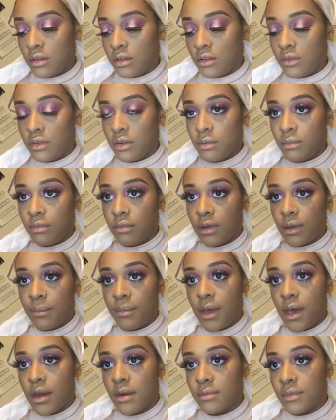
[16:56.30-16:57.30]
from my
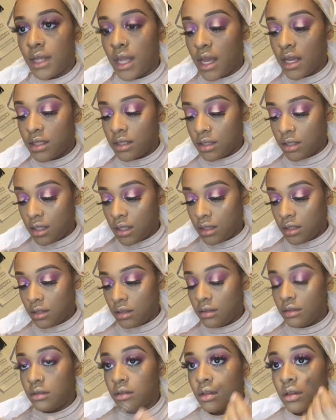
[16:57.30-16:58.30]
bottom lash
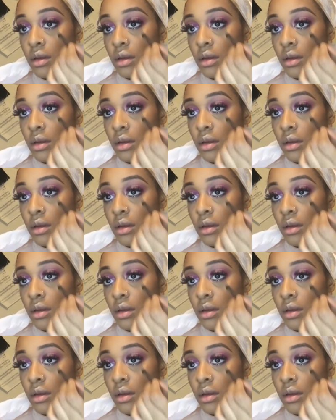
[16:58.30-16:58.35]
line.